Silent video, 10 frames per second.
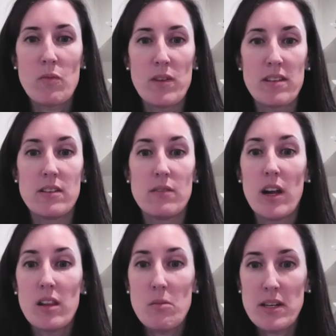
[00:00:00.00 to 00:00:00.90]
with
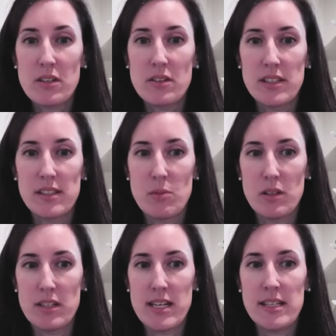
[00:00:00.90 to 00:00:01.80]
developmental
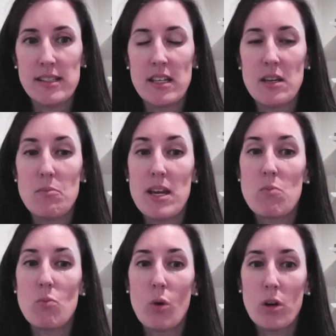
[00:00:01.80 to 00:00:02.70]
disabilities being
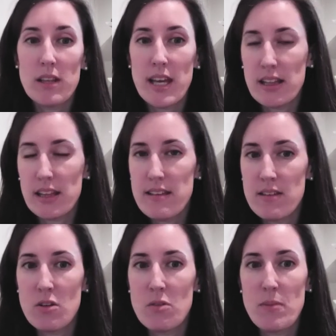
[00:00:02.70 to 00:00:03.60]
more likely than
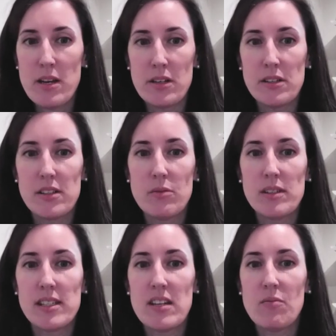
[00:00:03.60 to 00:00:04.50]
their peers to
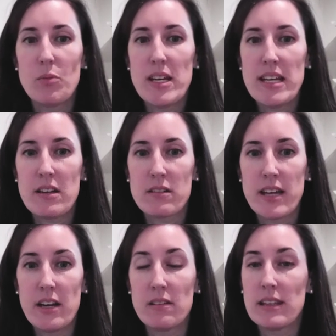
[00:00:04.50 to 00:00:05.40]
receive prenatal
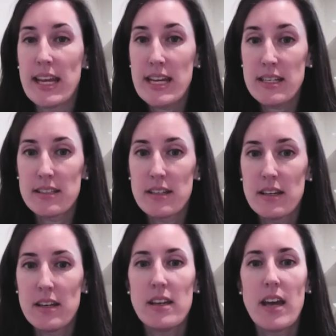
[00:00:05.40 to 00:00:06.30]
care late
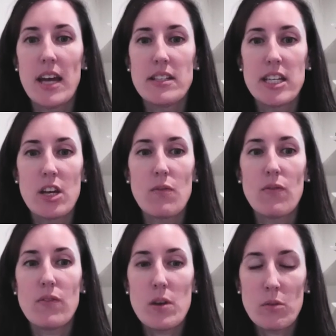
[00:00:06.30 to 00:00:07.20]
and to get
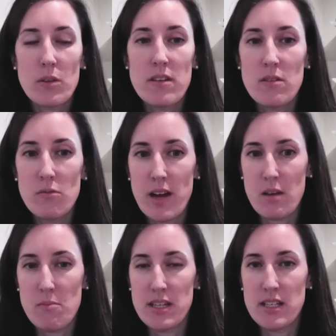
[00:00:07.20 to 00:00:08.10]
fewer than the
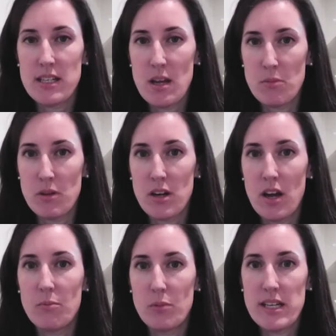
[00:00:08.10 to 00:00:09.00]
recommended number
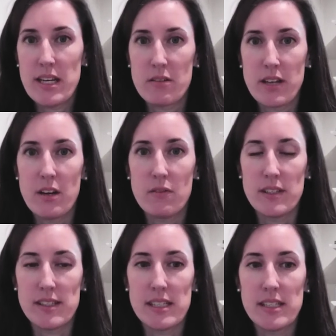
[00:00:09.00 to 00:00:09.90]
of prenatal care
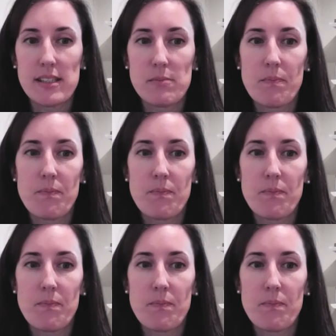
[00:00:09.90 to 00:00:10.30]
visits.